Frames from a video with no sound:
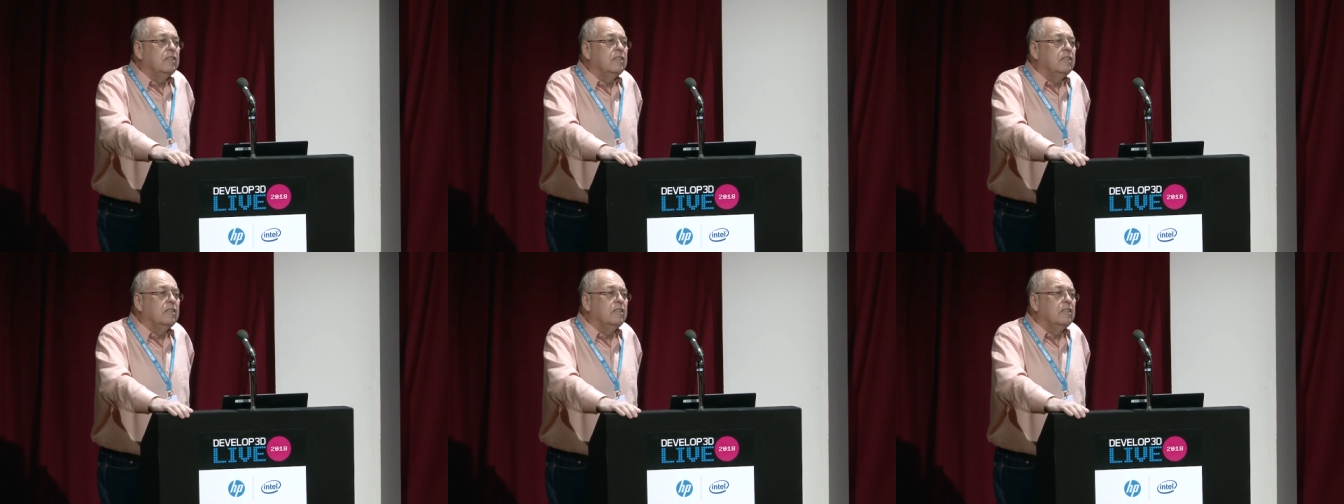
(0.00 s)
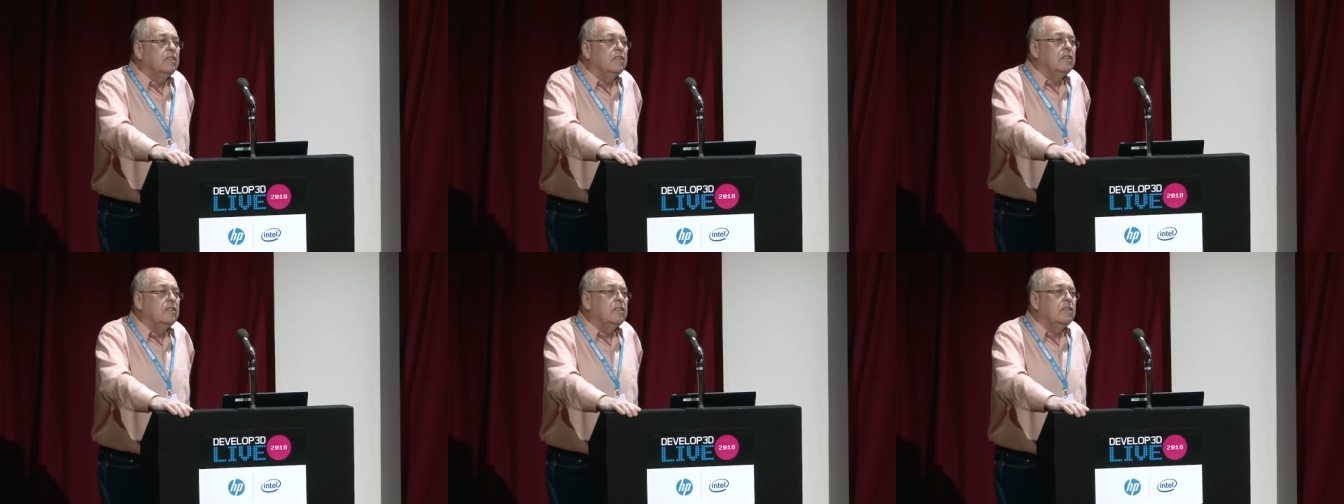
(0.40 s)
current
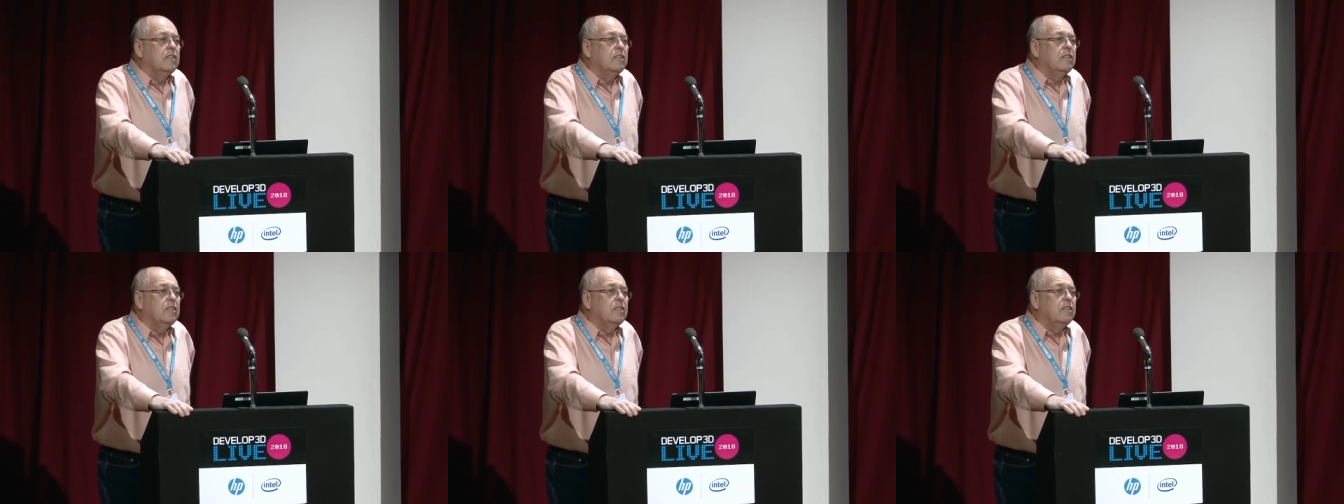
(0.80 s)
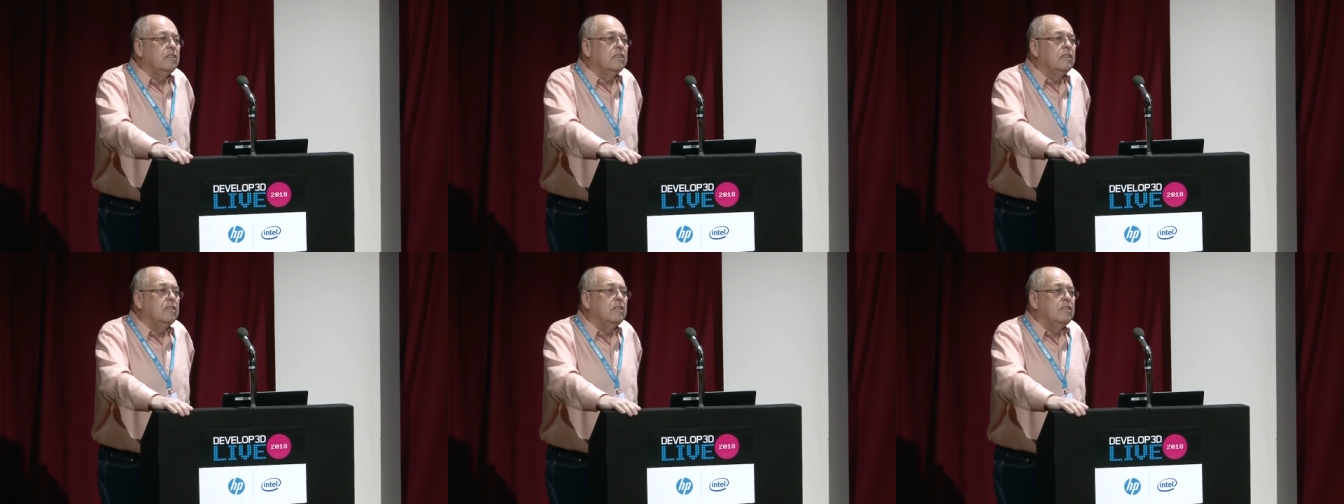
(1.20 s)
methods of
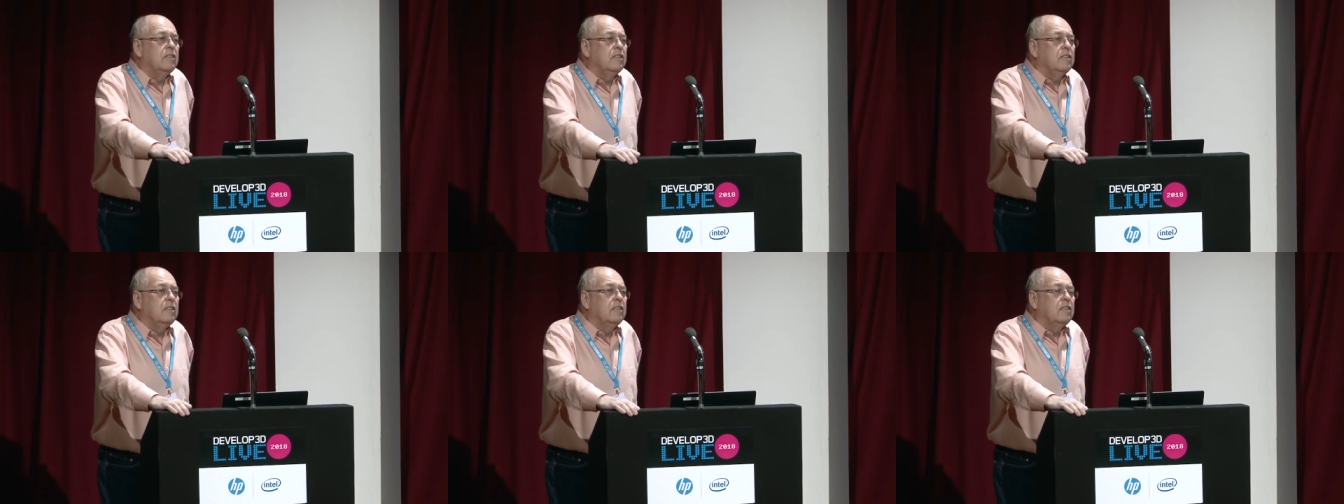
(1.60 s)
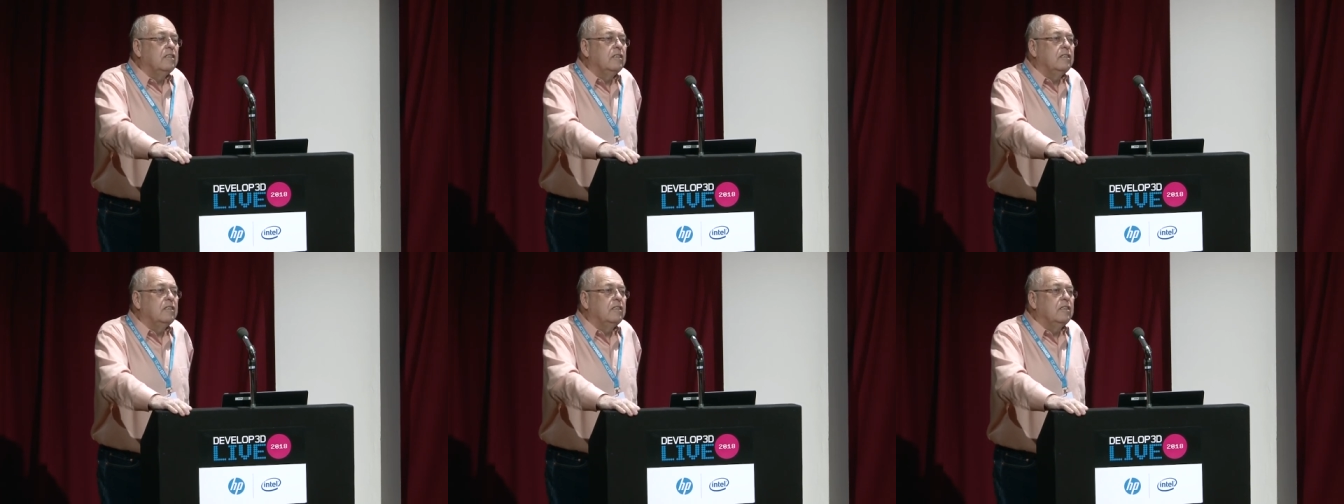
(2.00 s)

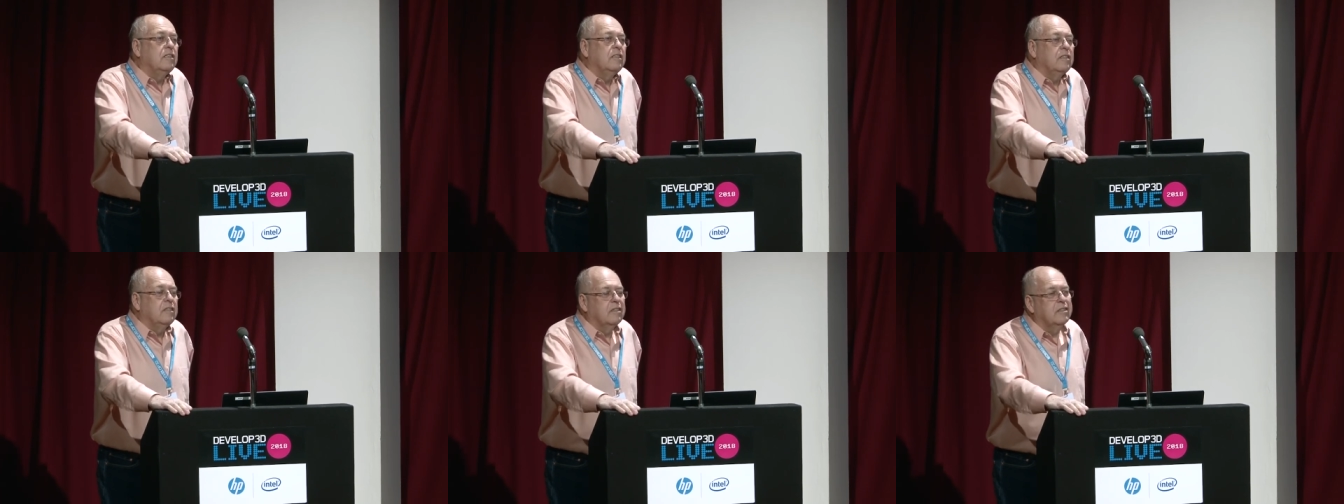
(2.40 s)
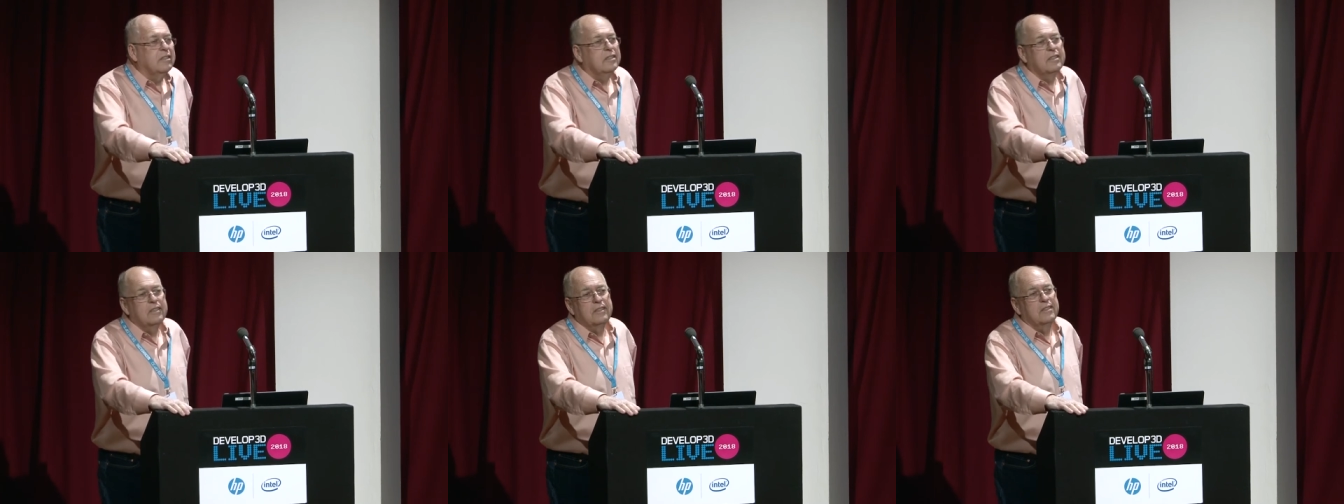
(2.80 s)
emailing,
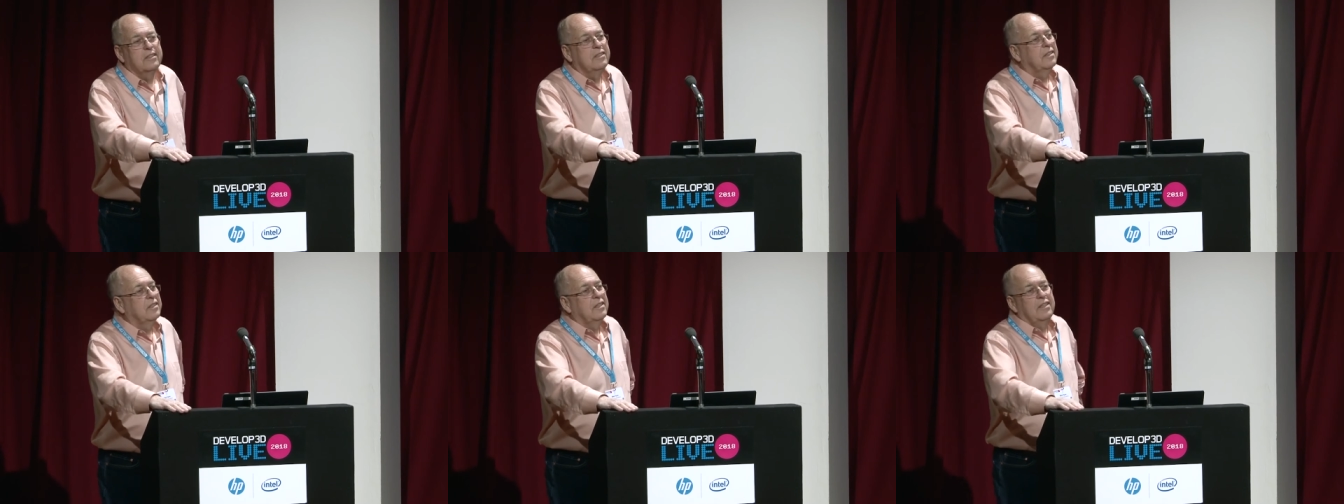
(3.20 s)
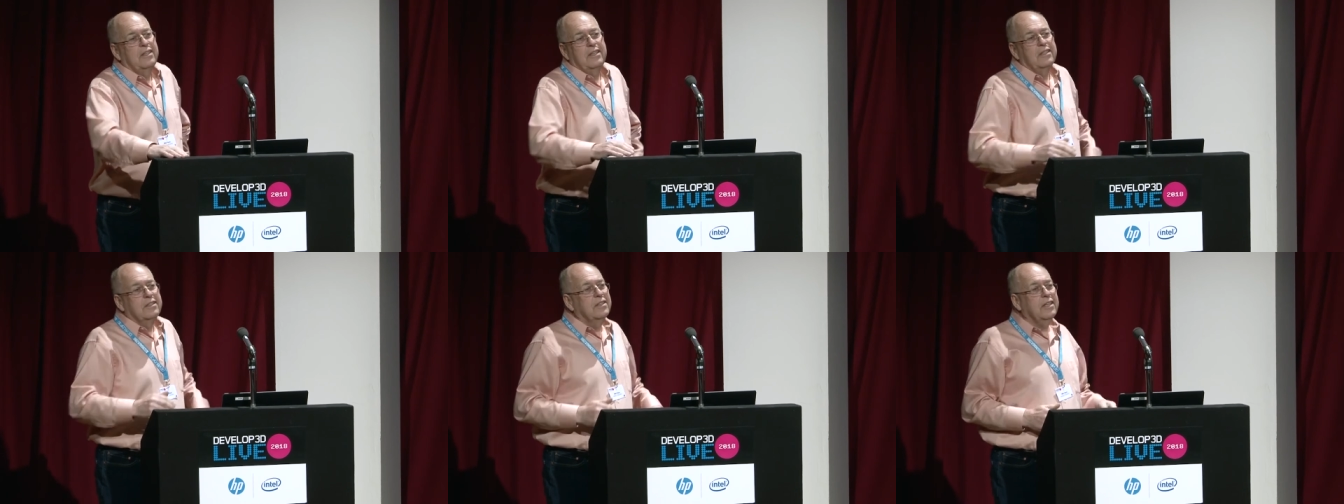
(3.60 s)
manually
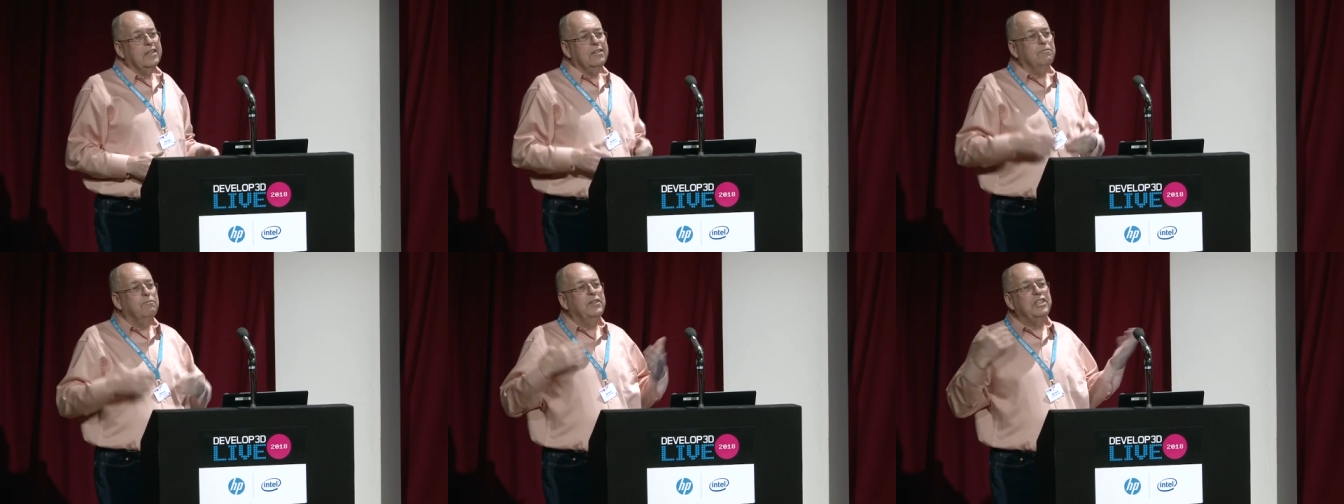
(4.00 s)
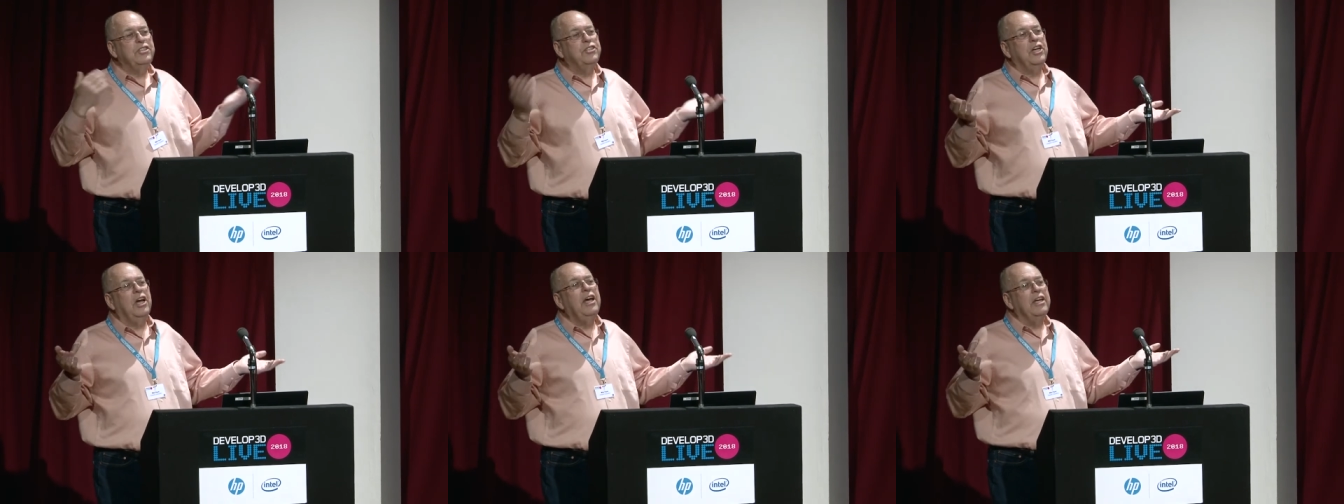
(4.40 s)
signing. They can be
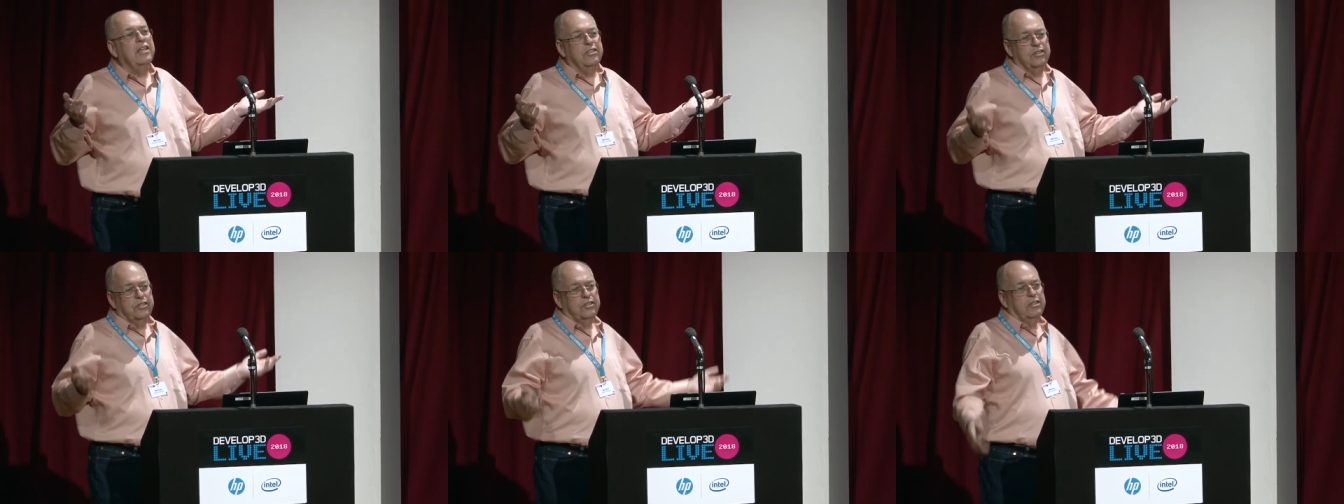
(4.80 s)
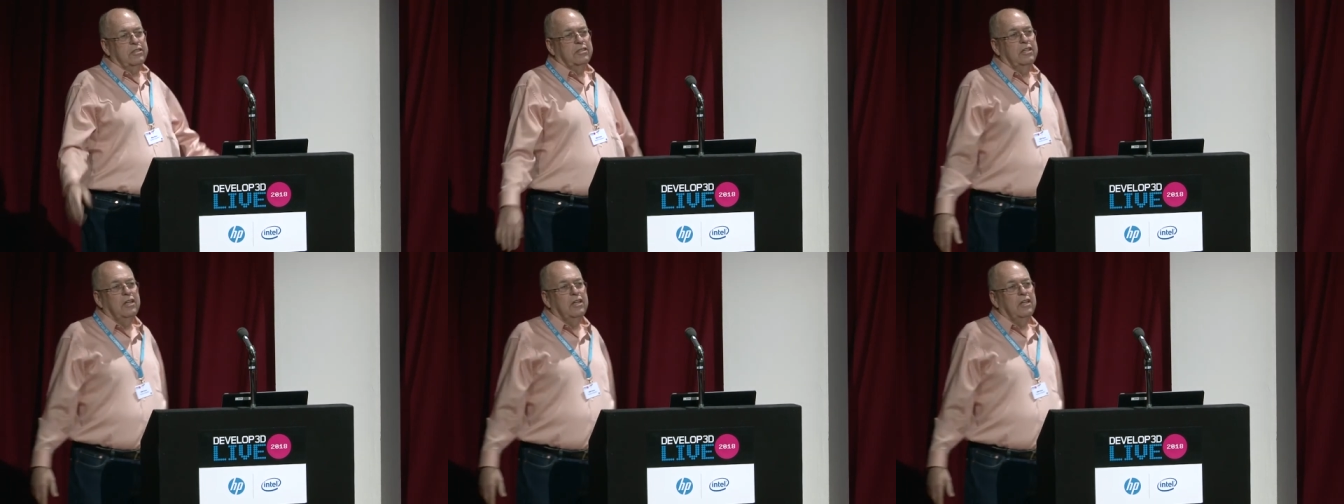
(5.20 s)
changed.